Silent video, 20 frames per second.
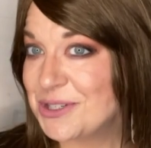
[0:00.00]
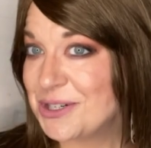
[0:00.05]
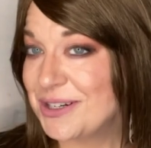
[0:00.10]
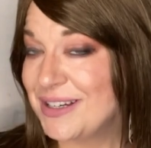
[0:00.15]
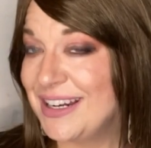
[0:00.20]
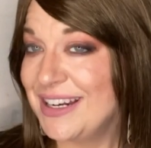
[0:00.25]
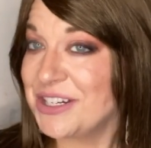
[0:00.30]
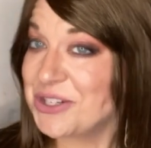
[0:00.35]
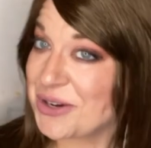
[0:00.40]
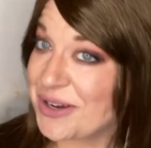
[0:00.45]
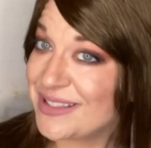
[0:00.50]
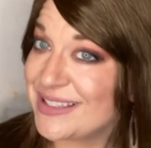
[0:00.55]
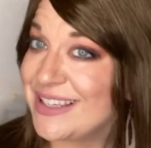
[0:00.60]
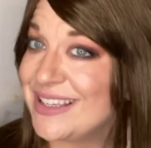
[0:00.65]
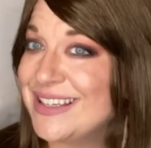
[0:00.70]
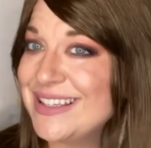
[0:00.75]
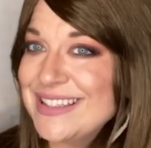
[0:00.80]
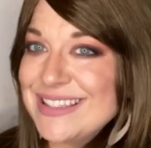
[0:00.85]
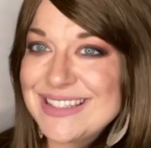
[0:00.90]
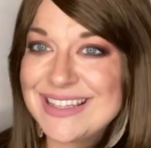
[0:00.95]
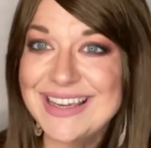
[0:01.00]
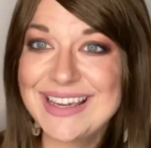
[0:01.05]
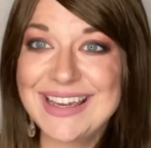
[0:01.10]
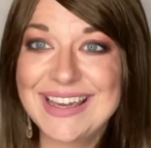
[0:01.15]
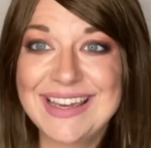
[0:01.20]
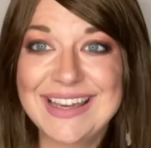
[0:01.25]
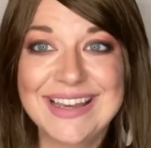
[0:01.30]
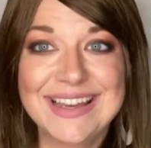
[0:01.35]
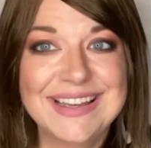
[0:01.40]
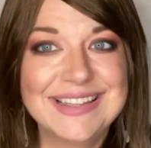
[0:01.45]
trending Tresses
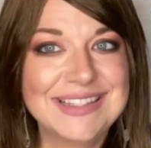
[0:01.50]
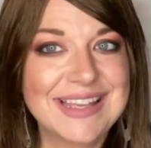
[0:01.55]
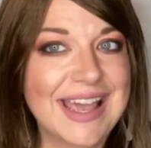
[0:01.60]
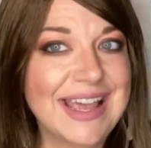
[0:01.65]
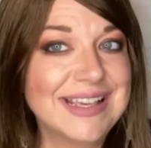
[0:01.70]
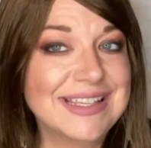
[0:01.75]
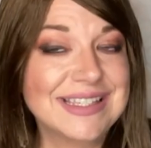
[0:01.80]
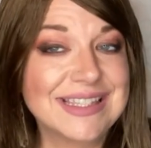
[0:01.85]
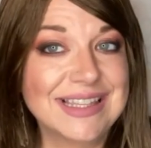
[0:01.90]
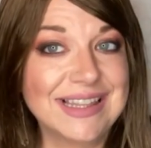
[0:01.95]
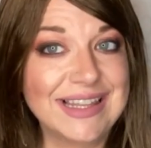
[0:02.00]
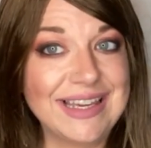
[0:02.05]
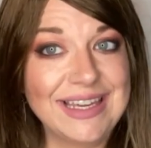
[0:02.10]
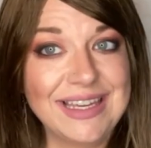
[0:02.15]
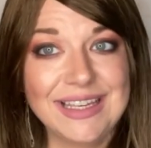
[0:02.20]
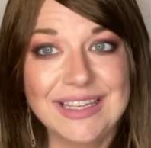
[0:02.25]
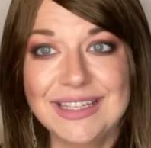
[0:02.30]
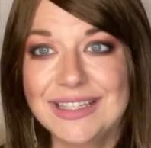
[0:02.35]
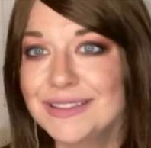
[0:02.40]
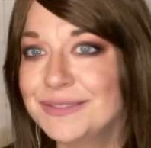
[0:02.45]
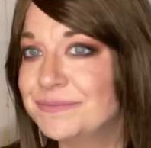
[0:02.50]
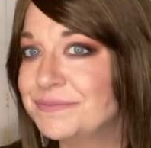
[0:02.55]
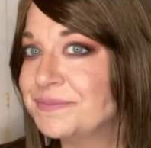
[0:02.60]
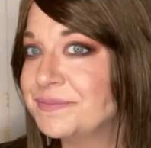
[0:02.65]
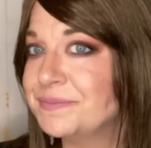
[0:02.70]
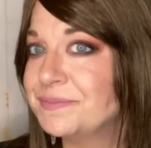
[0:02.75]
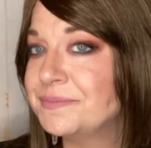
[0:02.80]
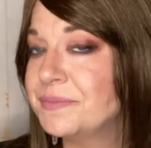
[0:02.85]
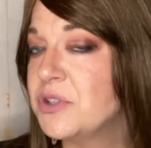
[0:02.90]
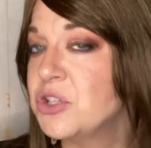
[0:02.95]
is a sleek,
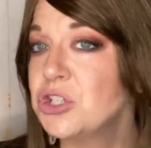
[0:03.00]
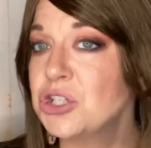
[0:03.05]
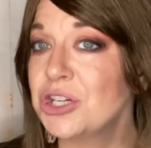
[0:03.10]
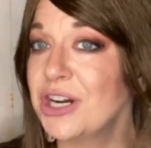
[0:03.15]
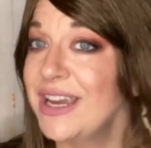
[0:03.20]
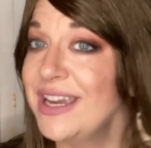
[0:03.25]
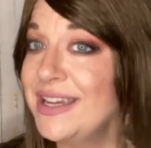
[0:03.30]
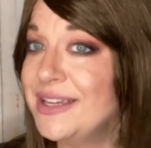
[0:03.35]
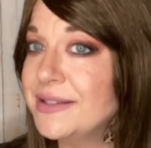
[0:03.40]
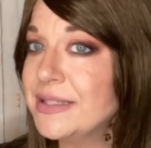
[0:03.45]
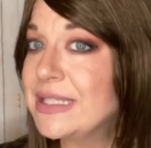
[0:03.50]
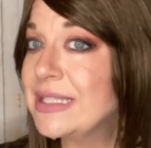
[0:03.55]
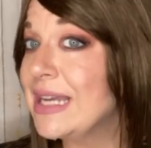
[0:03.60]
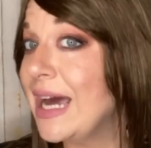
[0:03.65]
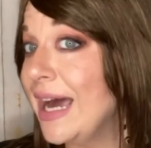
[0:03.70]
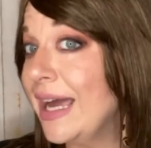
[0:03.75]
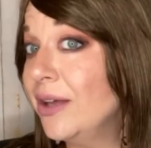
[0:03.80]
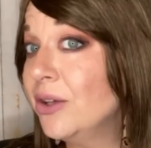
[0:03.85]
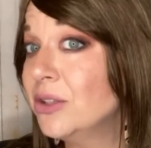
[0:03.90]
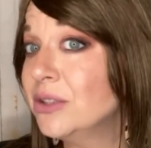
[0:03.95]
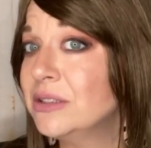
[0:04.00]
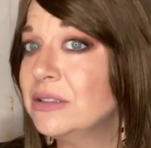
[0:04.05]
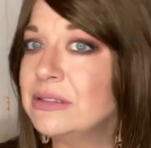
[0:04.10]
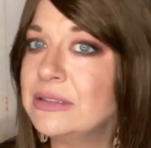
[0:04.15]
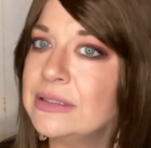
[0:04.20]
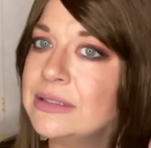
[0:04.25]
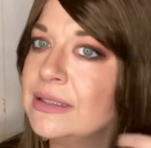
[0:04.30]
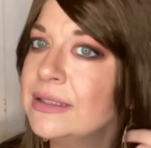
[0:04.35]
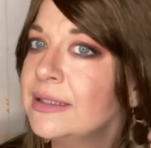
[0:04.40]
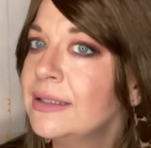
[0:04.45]
straight style.
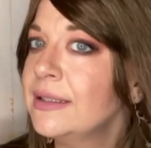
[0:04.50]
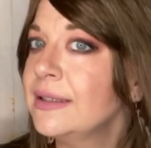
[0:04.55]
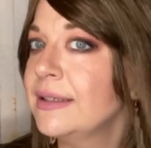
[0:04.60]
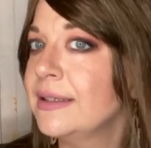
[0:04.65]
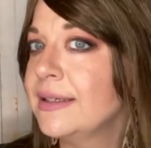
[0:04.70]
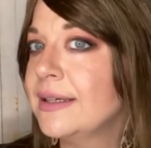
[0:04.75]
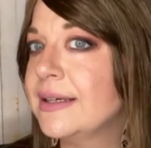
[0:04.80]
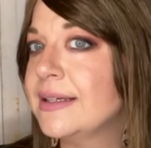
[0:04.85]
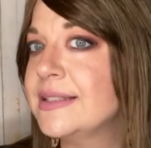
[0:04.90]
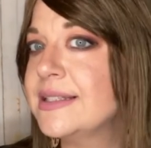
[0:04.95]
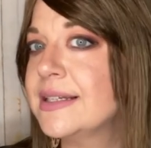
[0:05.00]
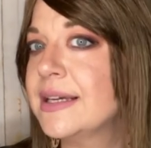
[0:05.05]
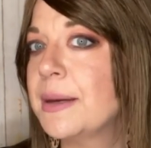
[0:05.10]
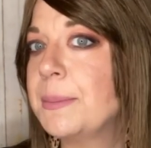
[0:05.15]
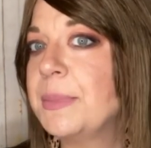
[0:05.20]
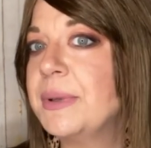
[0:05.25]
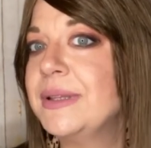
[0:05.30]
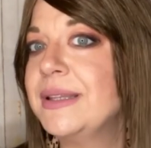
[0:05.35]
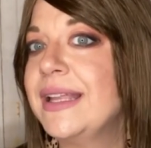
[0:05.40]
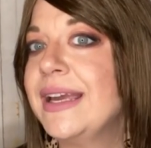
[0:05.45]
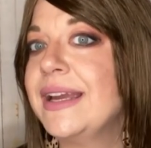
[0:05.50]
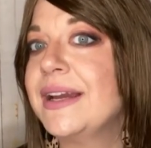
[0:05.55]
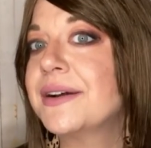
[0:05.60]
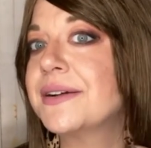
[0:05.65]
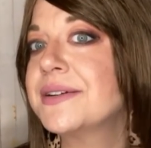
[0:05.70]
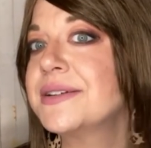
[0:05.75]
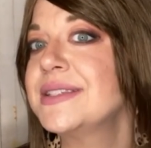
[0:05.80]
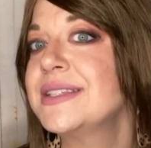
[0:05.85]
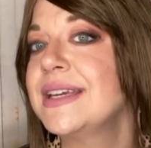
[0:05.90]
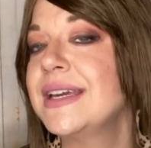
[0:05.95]
Has a couple
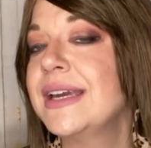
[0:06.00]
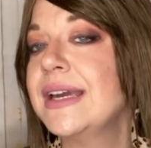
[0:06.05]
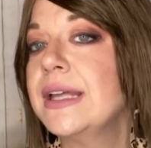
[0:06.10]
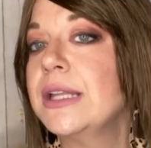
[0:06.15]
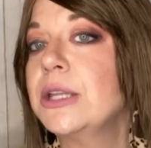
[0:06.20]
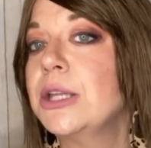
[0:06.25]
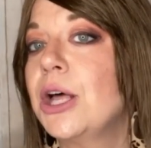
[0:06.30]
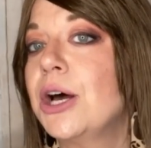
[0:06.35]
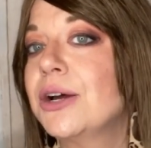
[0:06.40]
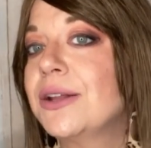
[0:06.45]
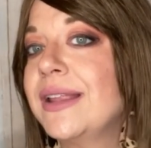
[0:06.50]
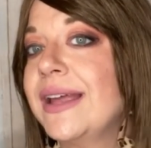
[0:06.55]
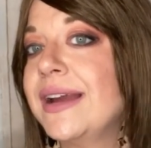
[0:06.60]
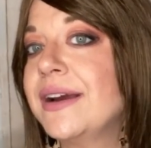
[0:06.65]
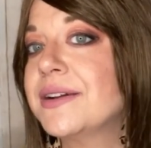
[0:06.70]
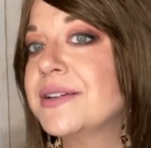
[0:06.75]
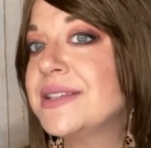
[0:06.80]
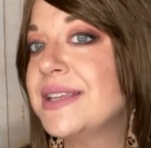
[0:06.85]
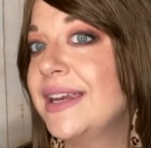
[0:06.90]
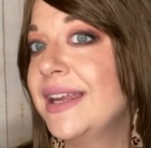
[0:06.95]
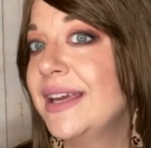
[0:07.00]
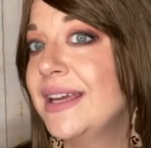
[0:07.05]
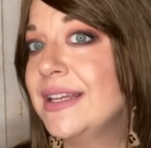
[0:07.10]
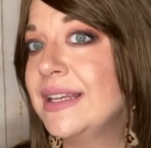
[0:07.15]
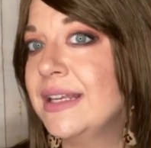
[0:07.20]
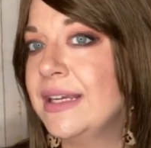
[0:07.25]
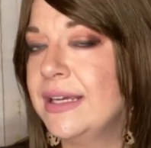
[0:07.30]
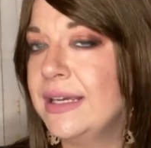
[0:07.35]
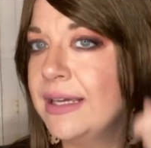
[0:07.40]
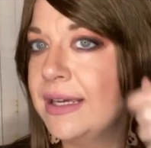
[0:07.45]
layers, long layers in it.
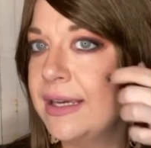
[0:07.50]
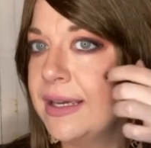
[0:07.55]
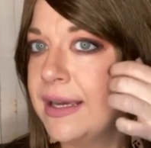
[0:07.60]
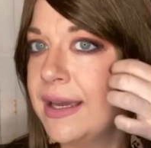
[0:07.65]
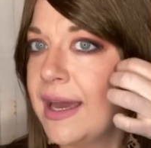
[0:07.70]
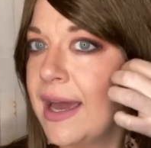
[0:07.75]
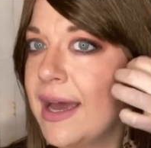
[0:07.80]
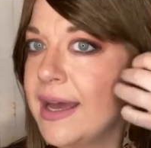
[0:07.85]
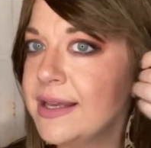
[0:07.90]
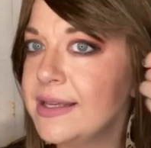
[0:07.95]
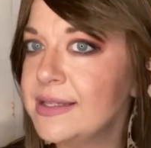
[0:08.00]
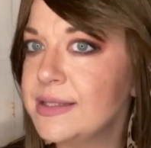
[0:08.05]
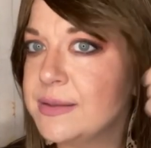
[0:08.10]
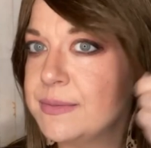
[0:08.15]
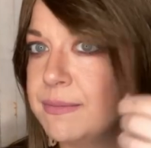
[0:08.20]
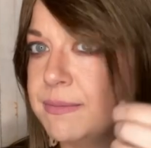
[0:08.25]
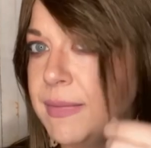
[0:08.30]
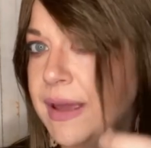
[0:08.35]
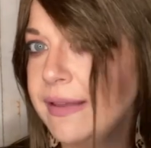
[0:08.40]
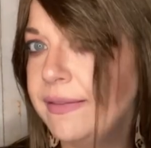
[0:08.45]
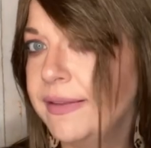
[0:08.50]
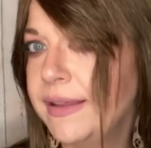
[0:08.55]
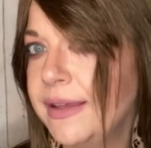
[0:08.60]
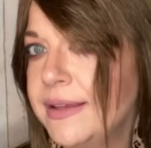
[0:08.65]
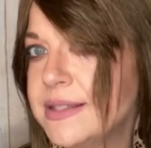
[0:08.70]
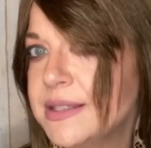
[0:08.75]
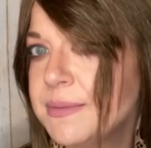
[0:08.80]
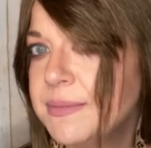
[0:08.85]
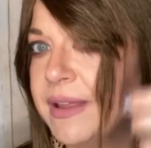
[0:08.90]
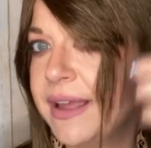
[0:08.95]
Has
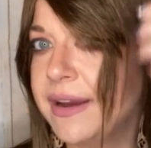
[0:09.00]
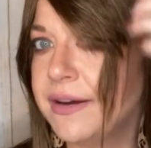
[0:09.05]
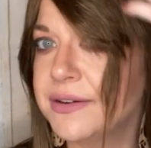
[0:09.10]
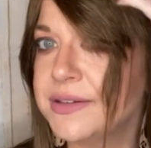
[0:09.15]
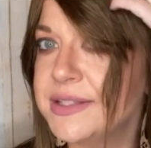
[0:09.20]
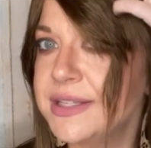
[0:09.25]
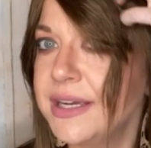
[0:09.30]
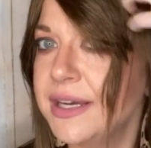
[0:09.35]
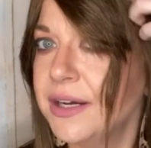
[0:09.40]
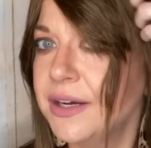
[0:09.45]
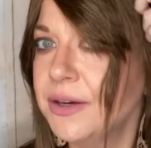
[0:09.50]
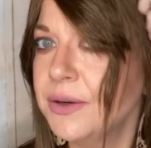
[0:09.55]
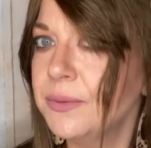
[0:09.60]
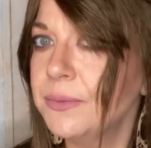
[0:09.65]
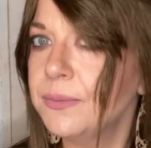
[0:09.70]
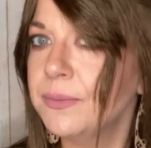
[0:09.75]
mainly some layers here